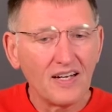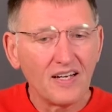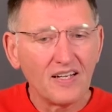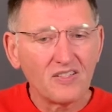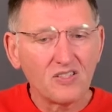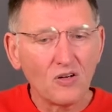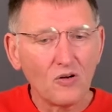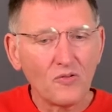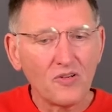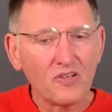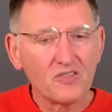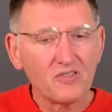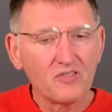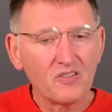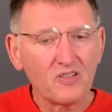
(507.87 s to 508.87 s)
So
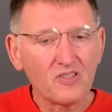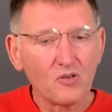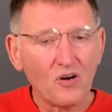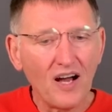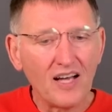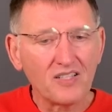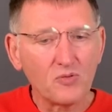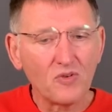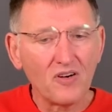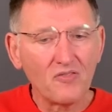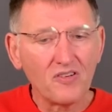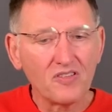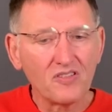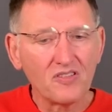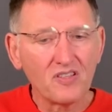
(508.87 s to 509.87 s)
there's
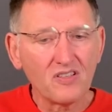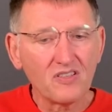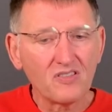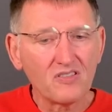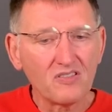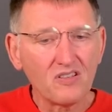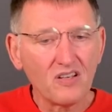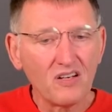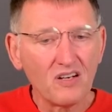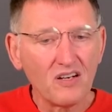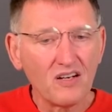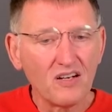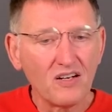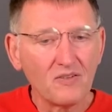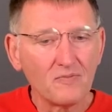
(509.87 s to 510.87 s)
cross-references.
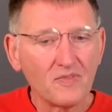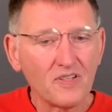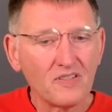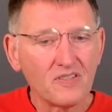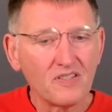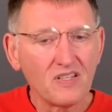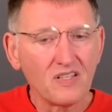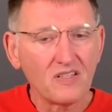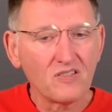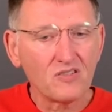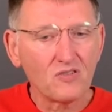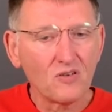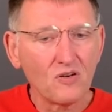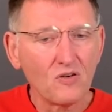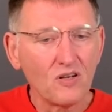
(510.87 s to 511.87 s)
Let's see,
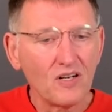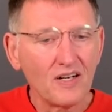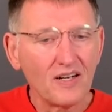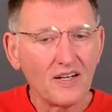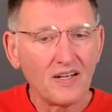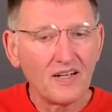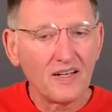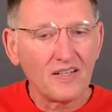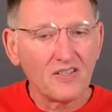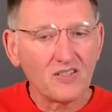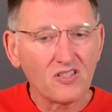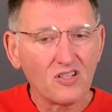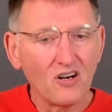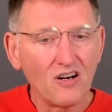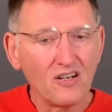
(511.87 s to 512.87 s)
so
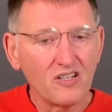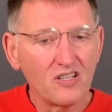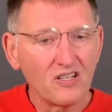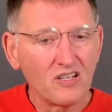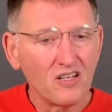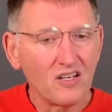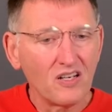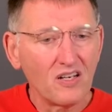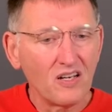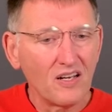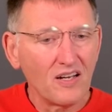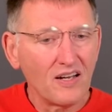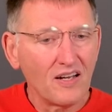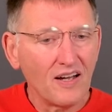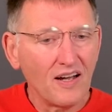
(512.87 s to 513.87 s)
search.
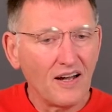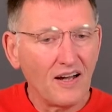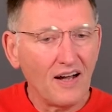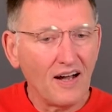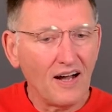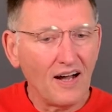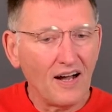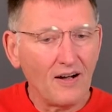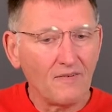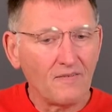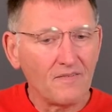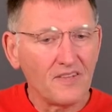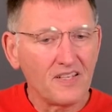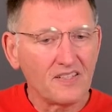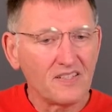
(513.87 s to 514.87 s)

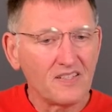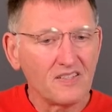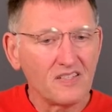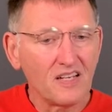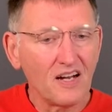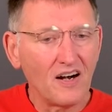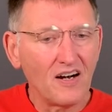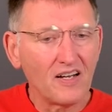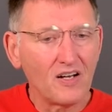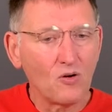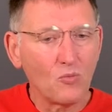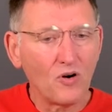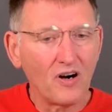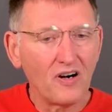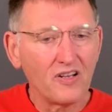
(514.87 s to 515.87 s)
This is the area
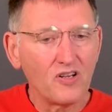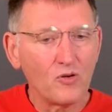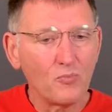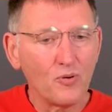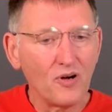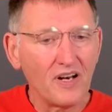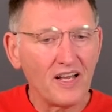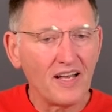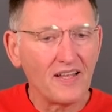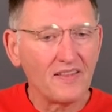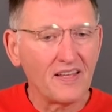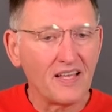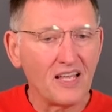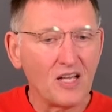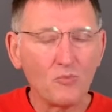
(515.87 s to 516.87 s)
where you put in
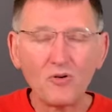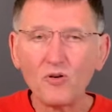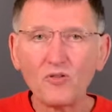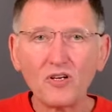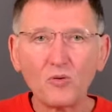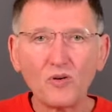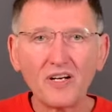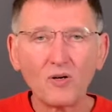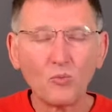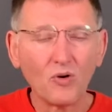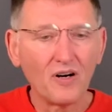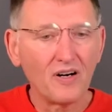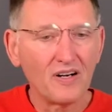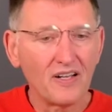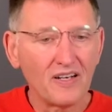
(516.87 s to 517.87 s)
the Hebrew or the Greek
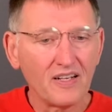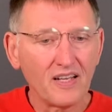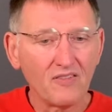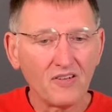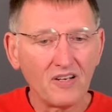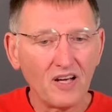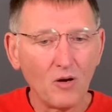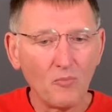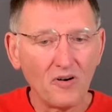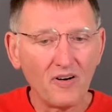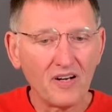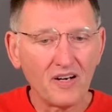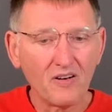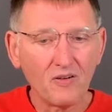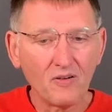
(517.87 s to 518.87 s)
word and give the number,
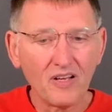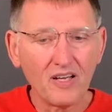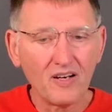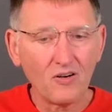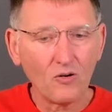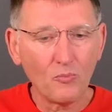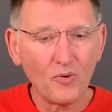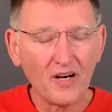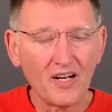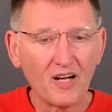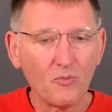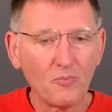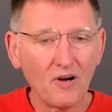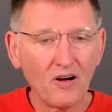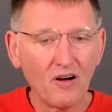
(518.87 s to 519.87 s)
and it'll bring
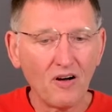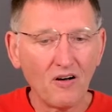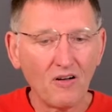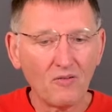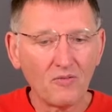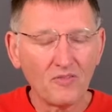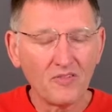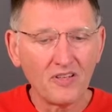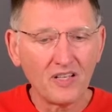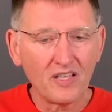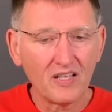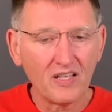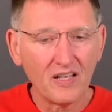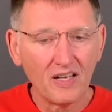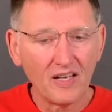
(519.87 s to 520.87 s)
up all the